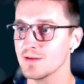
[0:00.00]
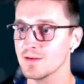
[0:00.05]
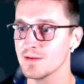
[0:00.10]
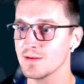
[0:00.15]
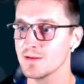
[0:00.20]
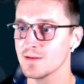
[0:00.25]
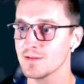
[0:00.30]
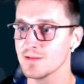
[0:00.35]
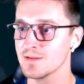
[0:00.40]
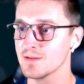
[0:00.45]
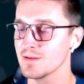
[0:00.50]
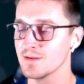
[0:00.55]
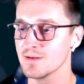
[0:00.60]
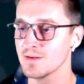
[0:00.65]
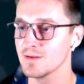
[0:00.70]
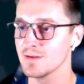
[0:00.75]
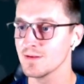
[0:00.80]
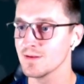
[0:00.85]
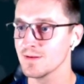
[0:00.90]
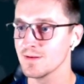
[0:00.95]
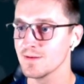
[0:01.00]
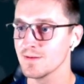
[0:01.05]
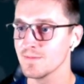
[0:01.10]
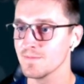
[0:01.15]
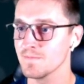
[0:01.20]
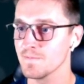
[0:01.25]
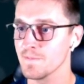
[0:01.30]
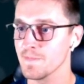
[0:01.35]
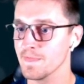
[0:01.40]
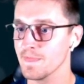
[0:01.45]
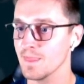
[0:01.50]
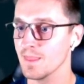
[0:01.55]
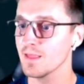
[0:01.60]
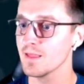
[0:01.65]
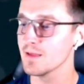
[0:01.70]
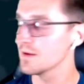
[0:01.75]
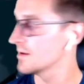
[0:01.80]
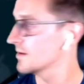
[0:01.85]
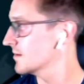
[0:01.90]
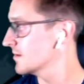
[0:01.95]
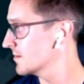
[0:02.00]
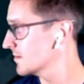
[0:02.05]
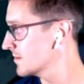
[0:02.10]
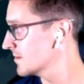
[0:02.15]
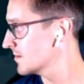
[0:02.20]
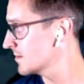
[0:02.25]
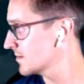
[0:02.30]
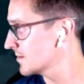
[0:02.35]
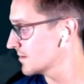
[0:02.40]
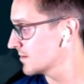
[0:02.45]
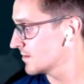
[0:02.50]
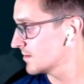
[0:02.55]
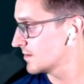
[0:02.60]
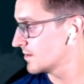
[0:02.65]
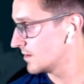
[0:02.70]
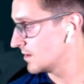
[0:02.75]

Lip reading: grunts before getting gifted a Jellicent.